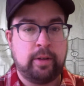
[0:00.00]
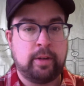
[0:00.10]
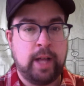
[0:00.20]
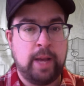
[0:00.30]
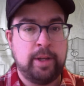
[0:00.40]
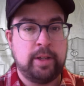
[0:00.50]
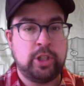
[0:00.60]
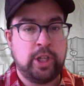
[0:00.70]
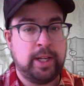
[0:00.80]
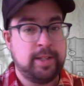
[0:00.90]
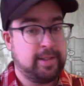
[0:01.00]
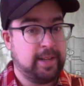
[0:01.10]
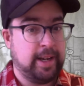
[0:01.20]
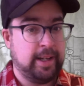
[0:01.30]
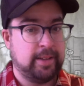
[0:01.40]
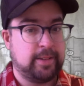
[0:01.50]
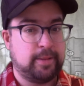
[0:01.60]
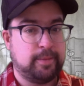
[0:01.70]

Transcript: climate change science.